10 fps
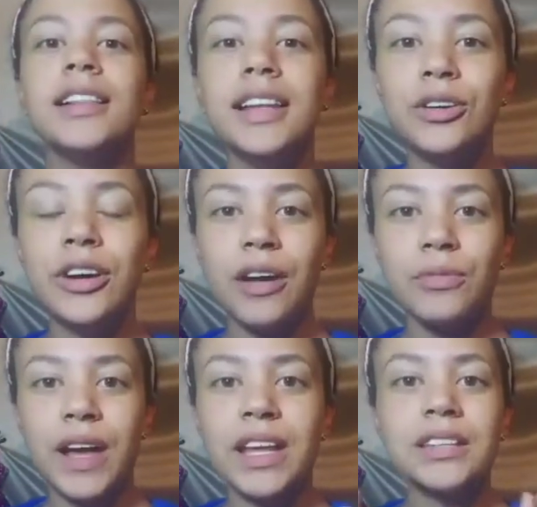little
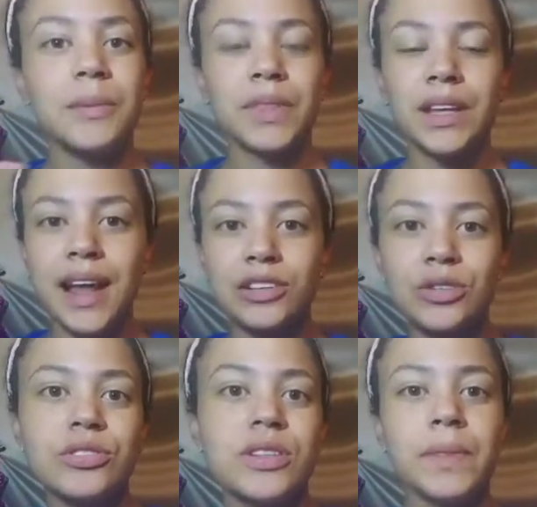get ready, something
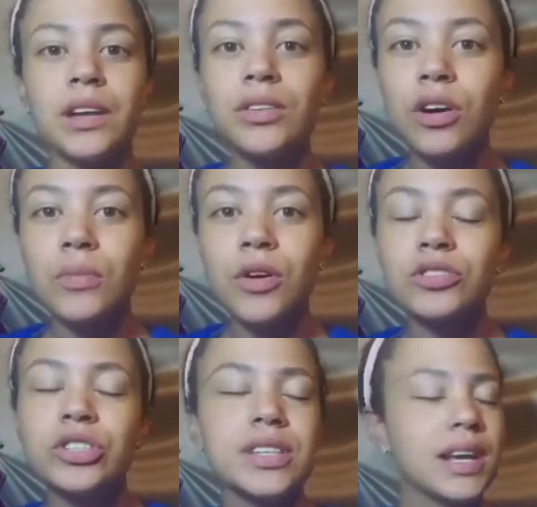natural, something
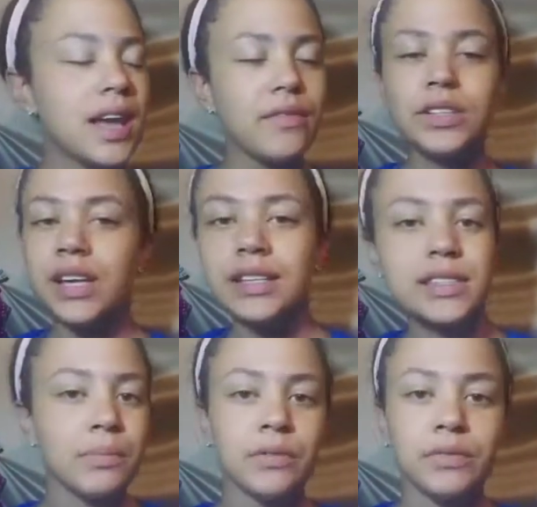normal, just an everyday
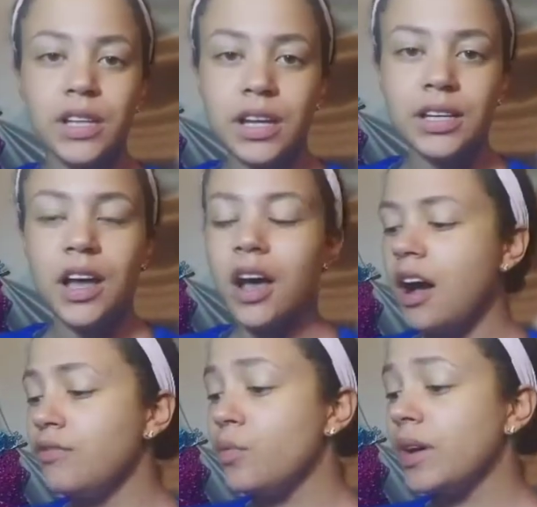type of look
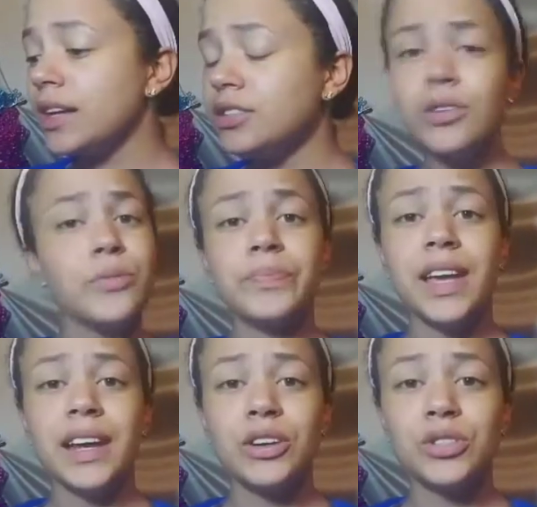of what I do.
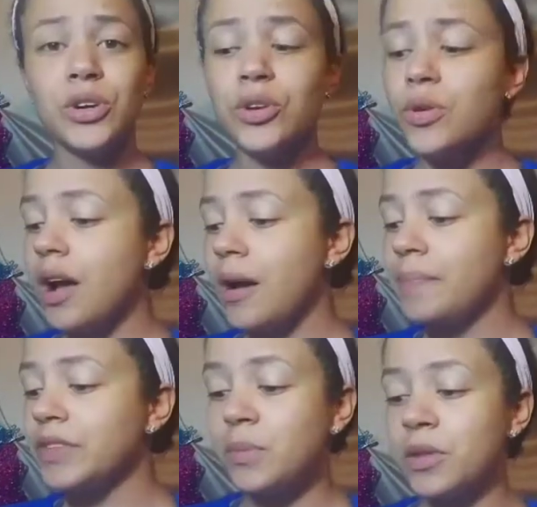And I'll show you
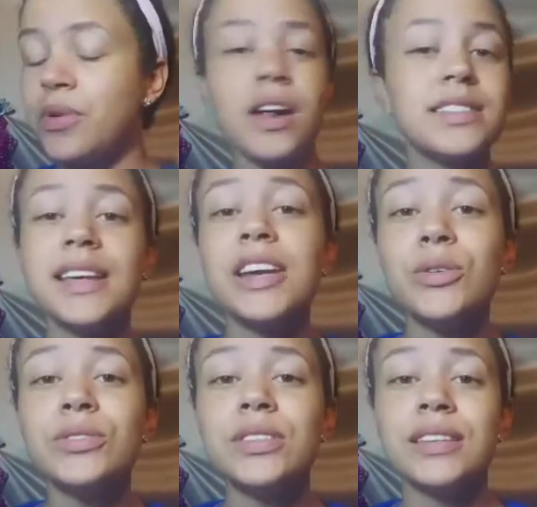some of the products that I
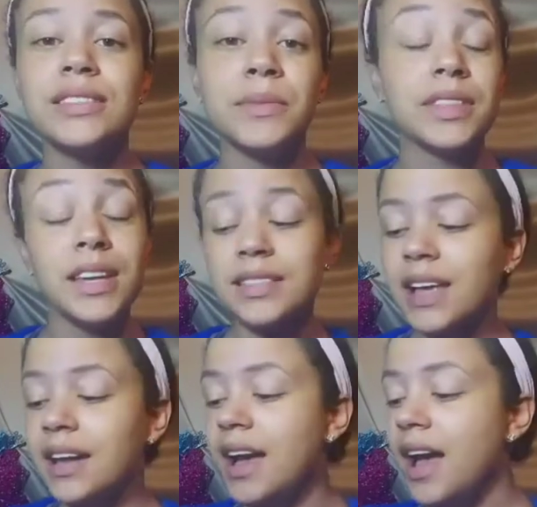use and some of the things
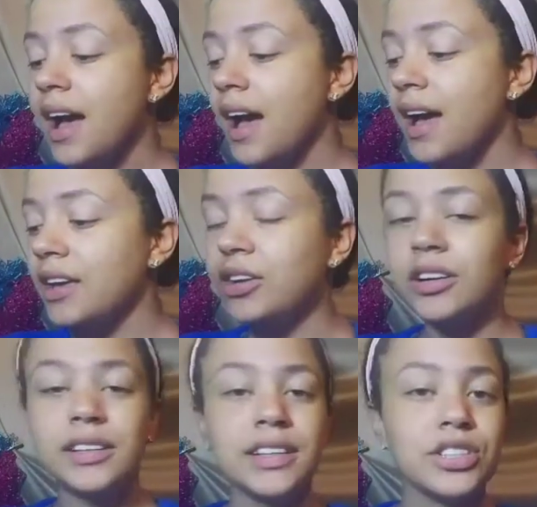that I
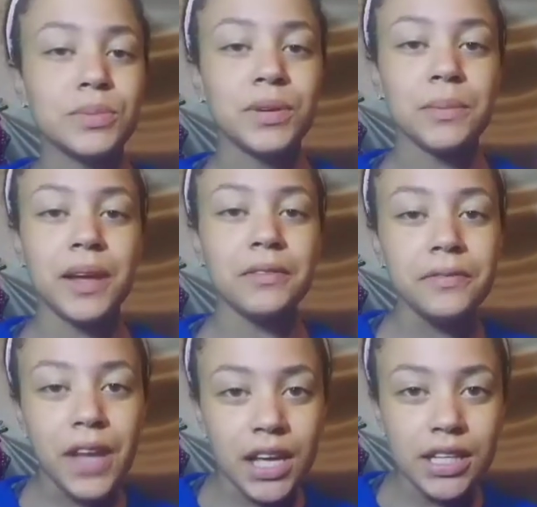currently just put on my
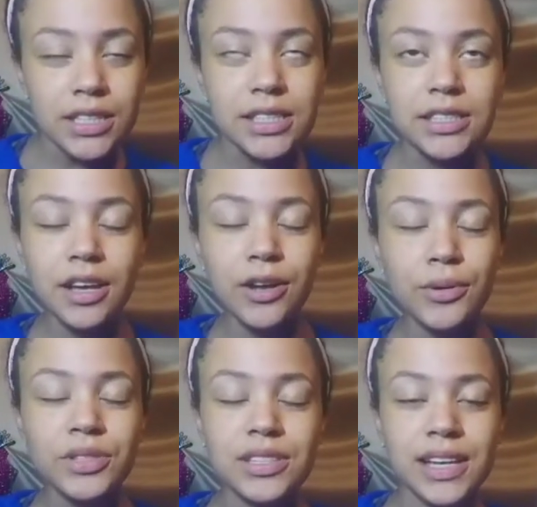face.
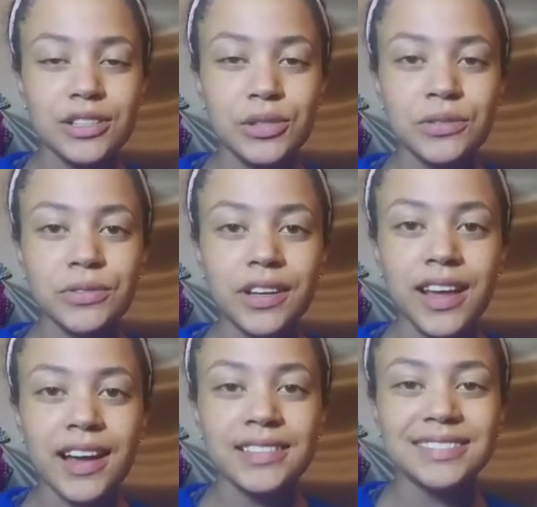So stay tuned for
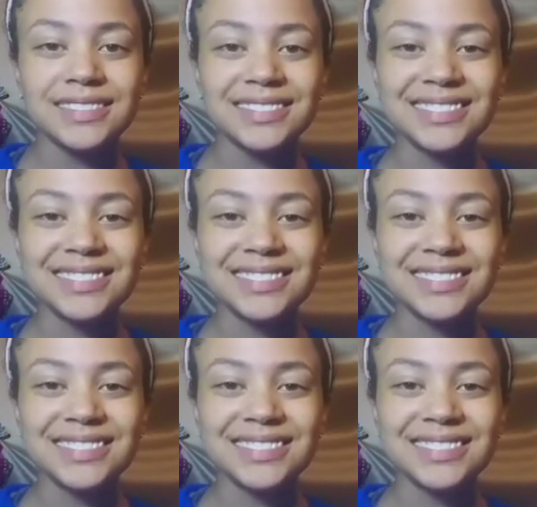that.